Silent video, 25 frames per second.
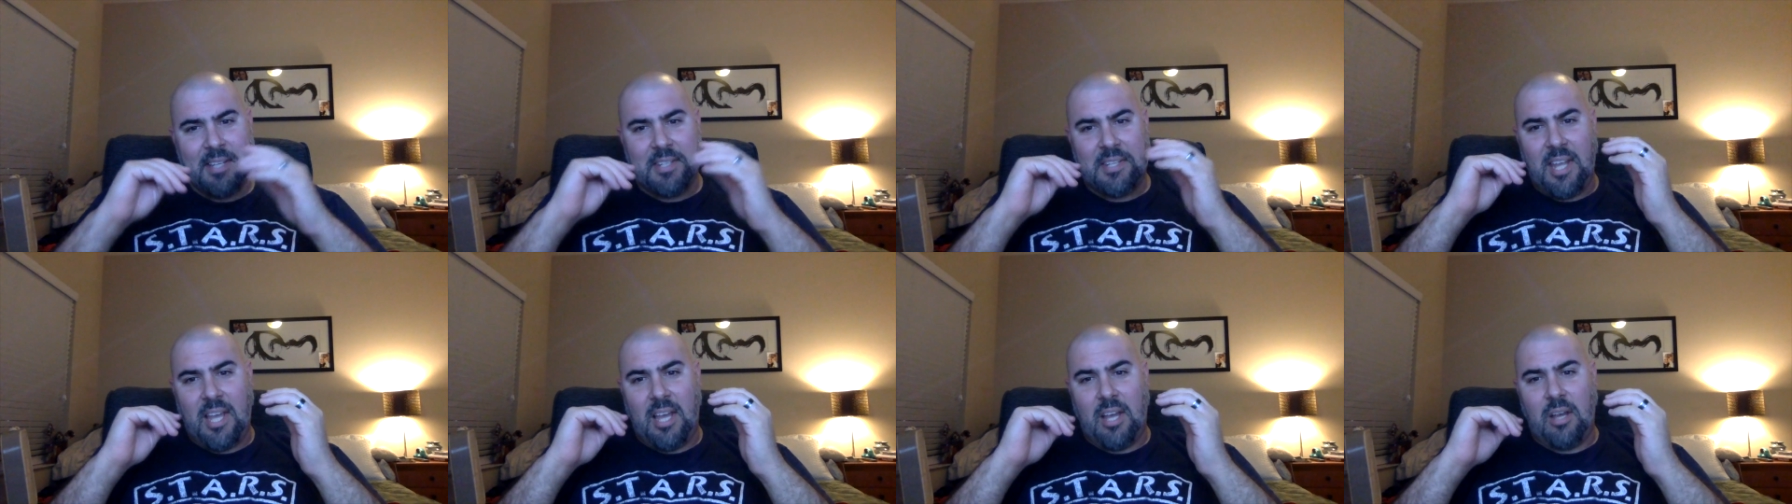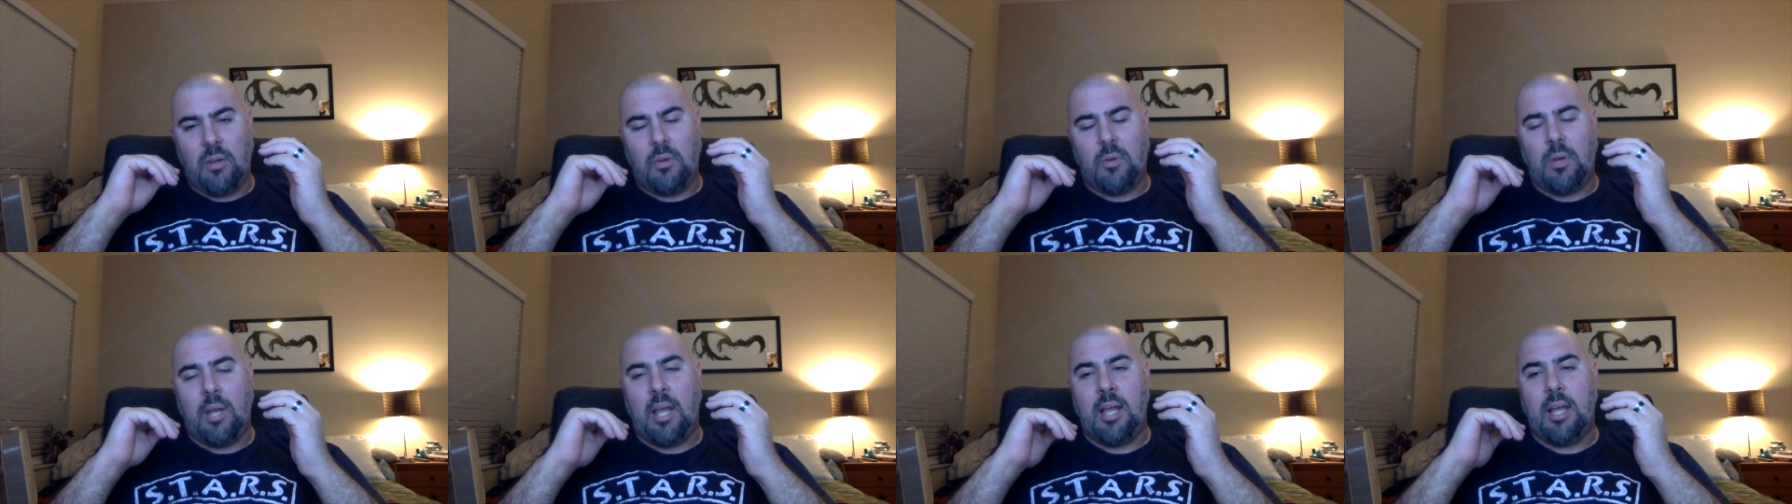
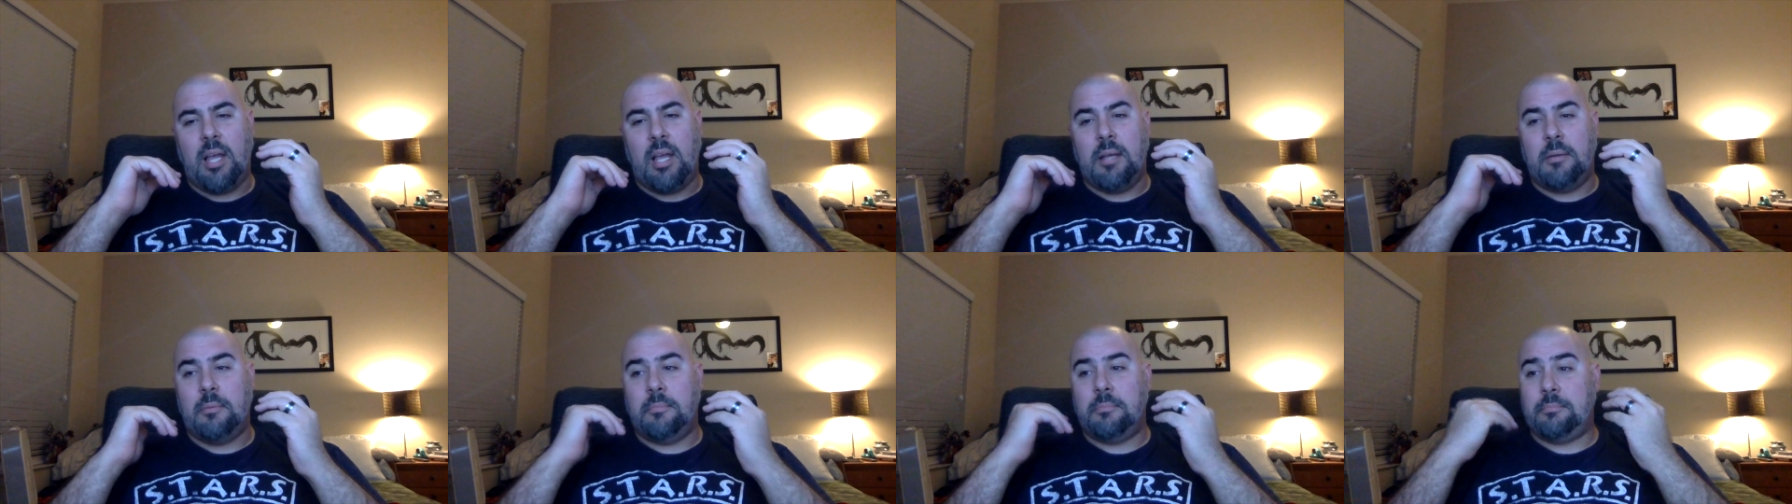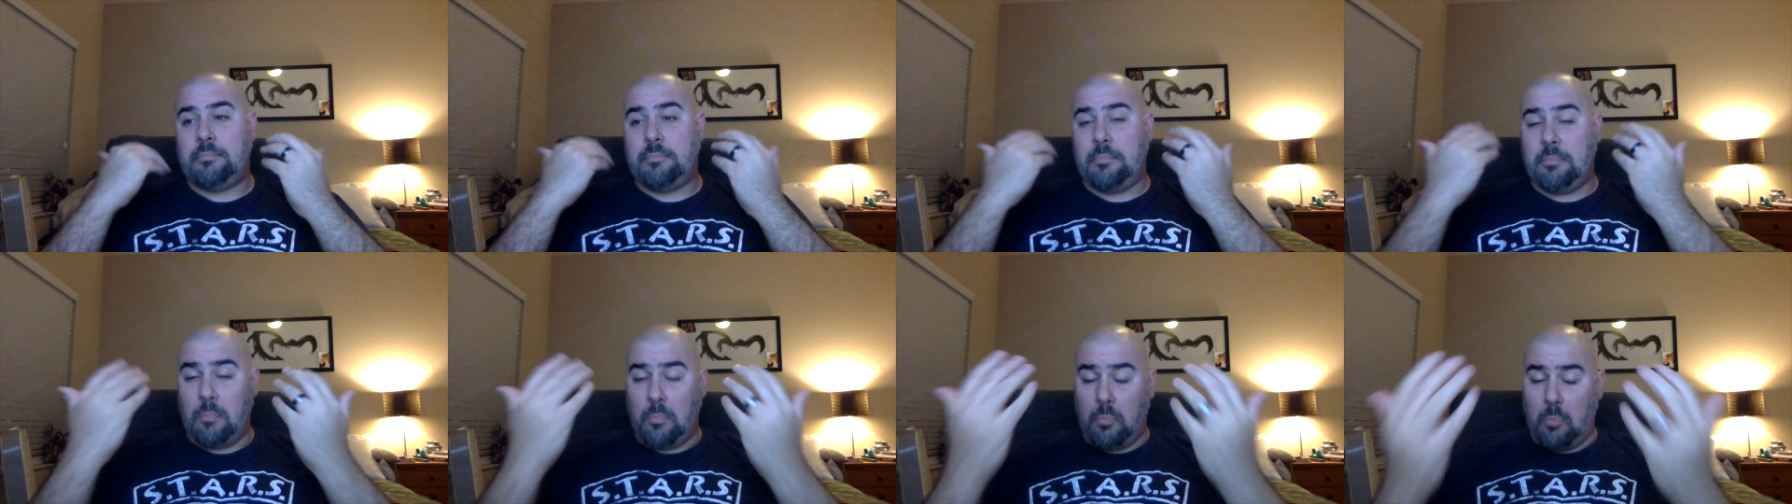Now,
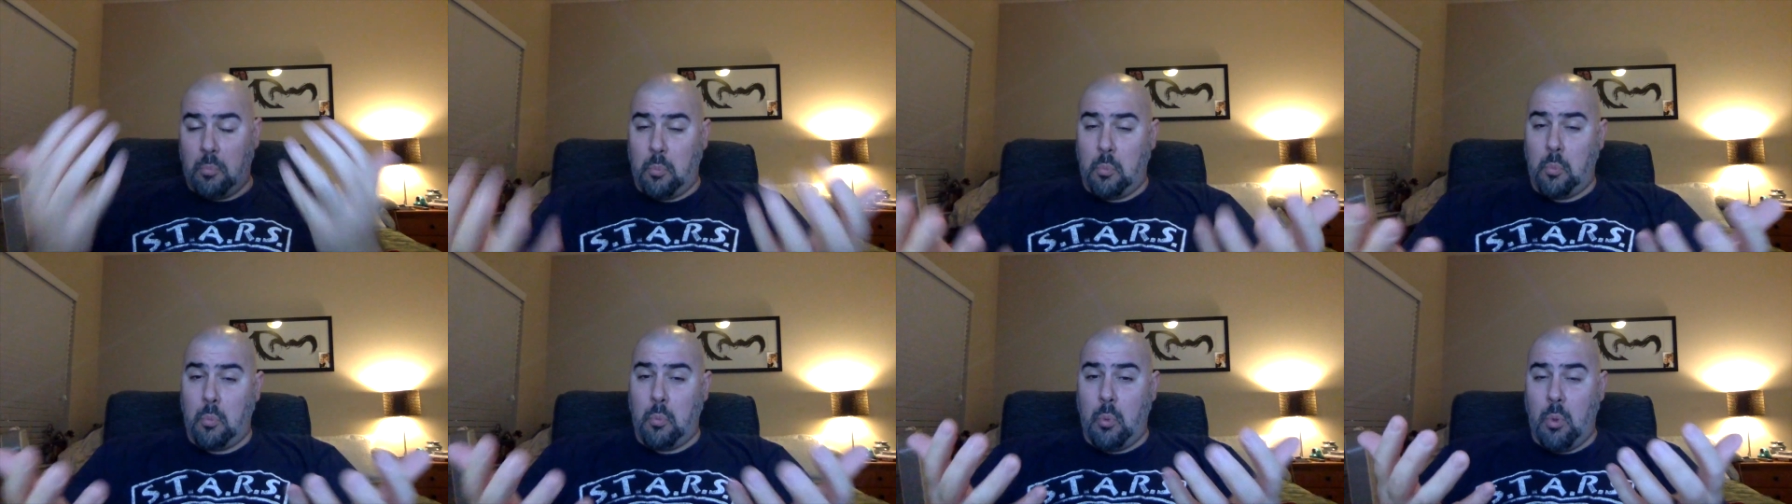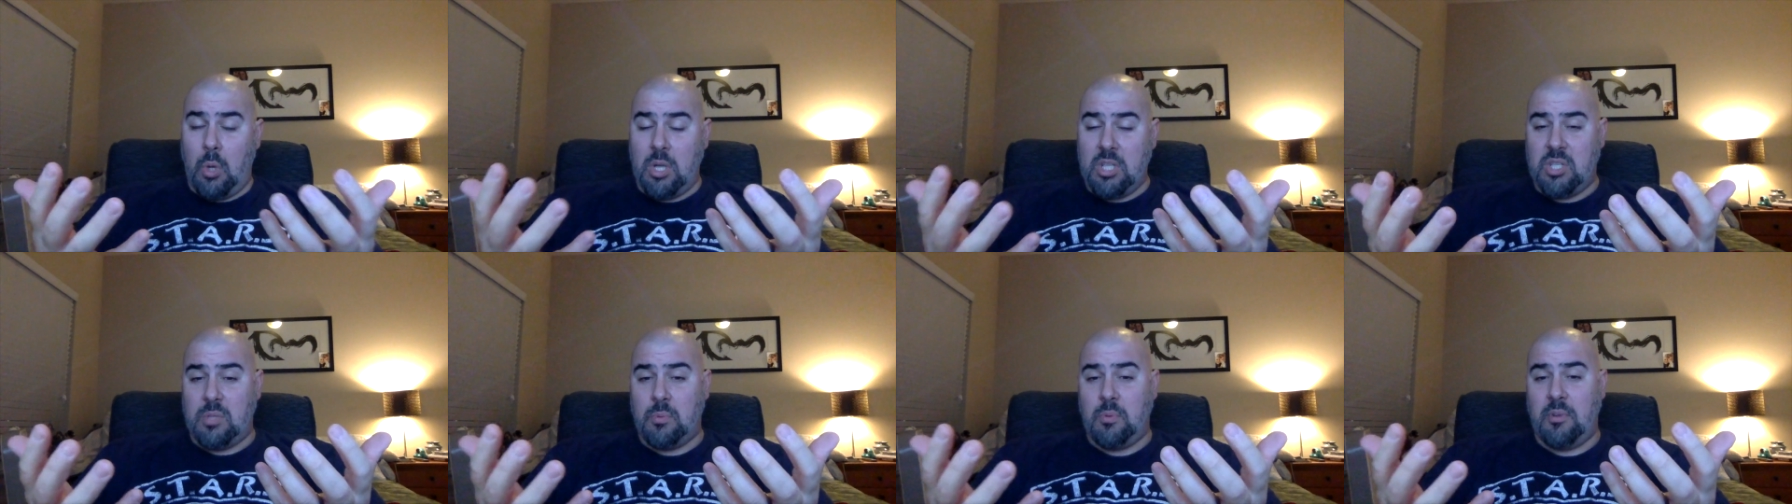uh,
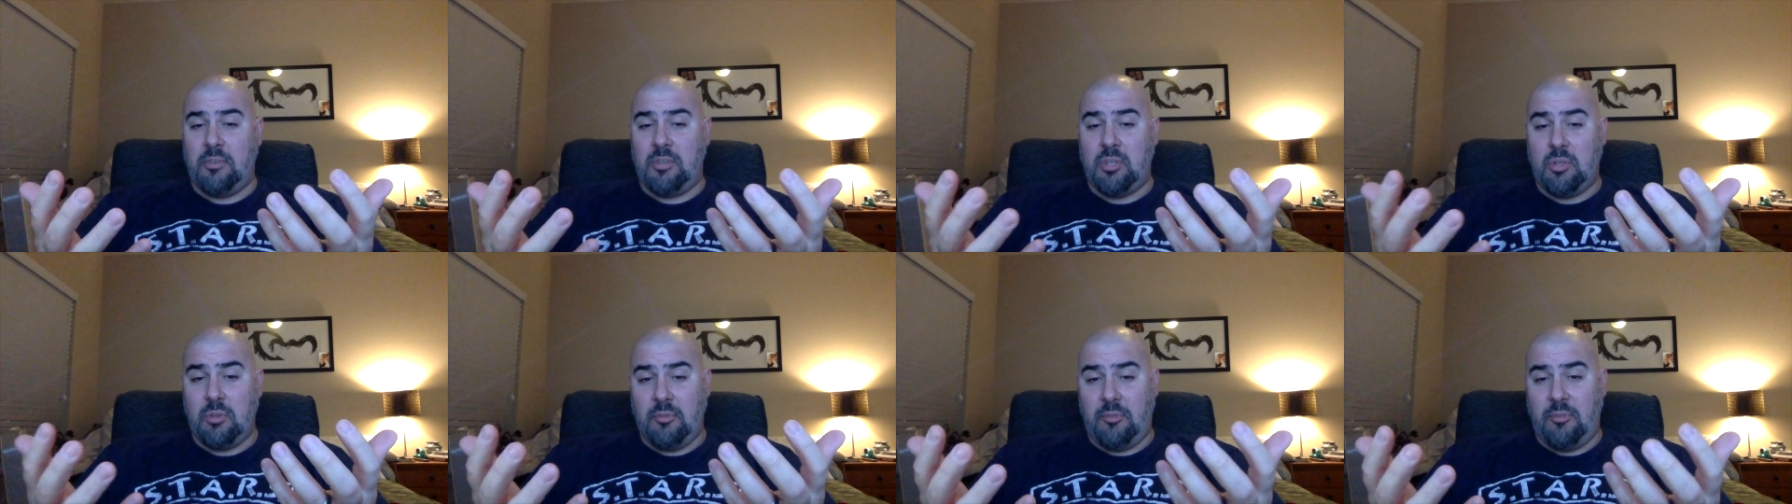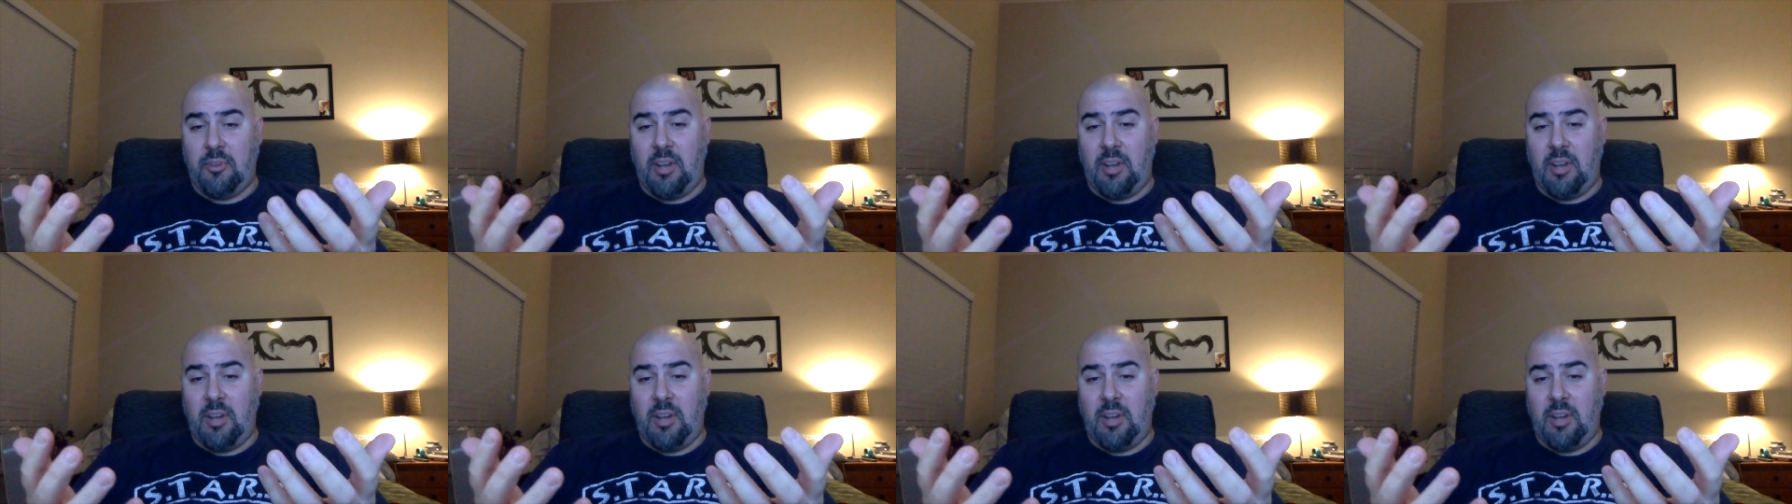once we do